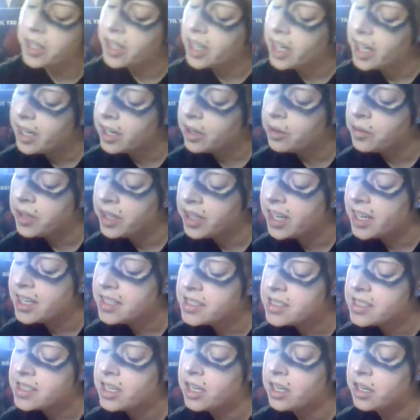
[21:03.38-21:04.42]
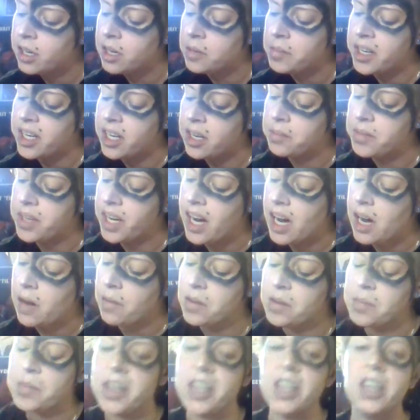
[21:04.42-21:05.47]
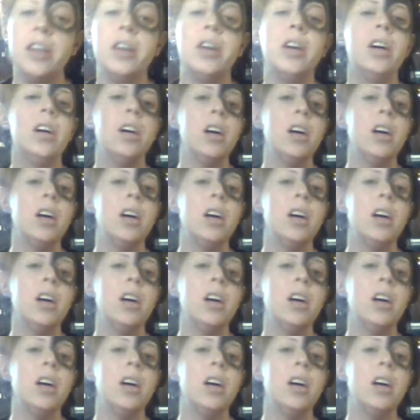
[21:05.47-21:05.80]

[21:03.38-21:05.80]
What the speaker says: like seeing her become Catwoman